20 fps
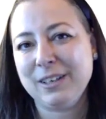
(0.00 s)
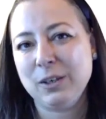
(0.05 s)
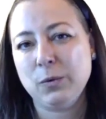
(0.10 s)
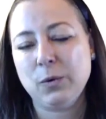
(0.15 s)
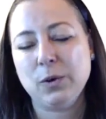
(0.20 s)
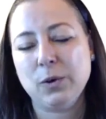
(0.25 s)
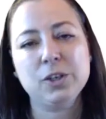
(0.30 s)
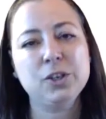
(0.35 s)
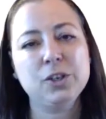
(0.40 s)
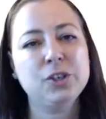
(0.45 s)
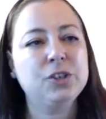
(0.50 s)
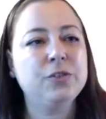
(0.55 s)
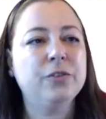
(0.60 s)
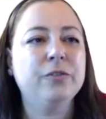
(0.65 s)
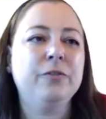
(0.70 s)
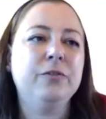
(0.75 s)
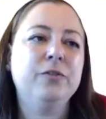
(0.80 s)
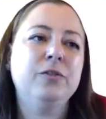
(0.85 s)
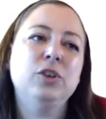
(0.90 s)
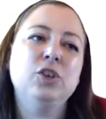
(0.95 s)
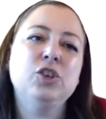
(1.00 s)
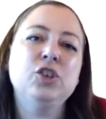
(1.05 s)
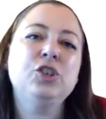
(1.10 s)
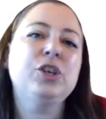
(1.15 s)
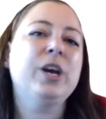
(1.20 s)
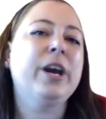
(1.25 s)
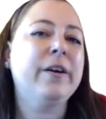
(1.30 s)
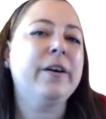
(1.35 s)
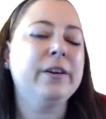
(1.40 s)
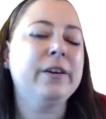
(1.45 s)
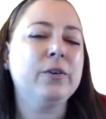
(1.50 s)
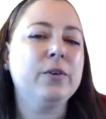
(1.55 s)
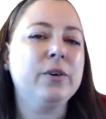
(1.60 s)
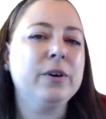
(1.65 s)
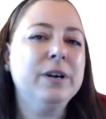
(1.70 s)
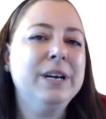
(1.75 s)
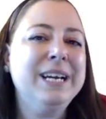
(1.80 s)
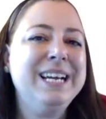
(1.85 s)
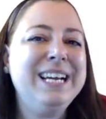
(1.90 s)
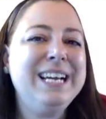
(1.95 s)
You want to share
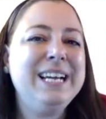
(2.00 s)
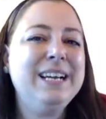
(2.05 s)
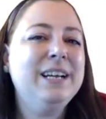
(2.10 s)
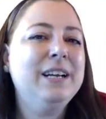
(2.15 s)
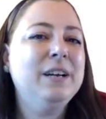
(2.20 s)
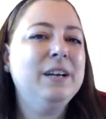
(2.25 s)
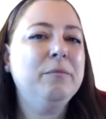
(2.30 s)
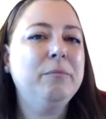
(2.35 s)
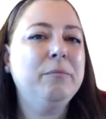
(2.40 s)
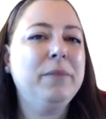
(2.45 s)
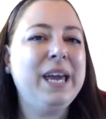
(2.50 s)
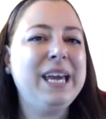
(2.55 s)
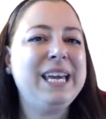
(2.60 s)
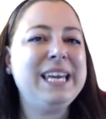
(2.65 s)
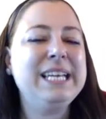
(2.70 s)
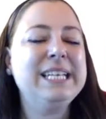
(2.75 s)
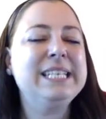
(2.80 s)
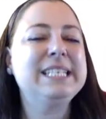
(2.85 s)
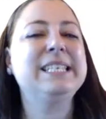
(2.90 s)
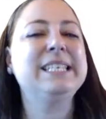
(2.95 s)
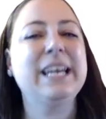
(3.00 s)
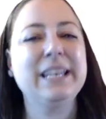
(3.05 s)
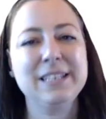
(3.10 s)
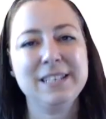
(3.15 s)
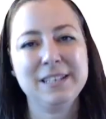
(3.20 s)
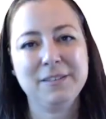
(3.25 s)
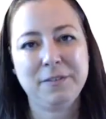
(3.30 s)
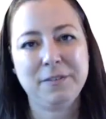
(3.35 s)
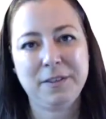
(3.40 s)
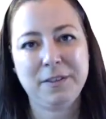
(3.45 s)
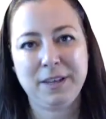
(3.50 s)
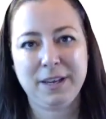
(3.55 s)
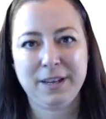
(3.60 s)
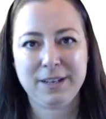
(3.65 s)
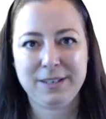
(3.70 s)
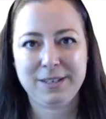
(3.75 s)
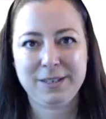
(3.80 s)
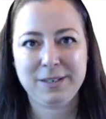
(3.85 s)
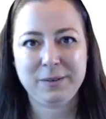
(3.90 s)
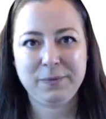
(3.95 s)
your making sense of
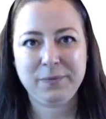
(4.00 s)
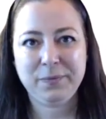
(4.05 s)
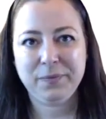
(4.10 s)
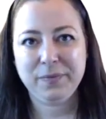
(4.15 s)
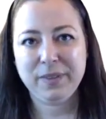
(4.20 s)
things.